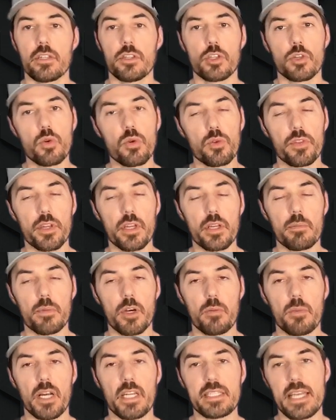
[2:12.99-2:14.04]
The cool thing
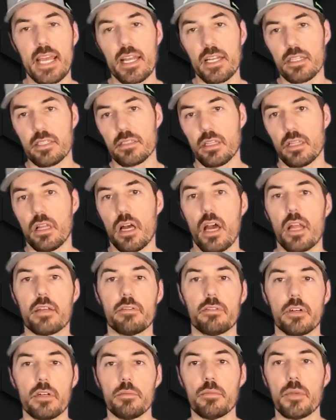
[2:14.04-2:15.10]
about Montana is a lot of
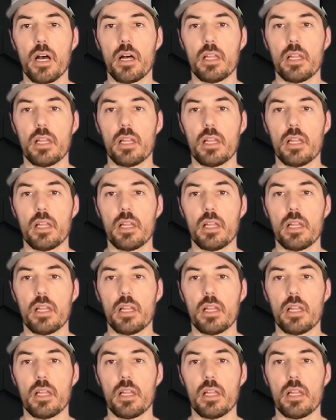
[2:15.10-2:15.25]
them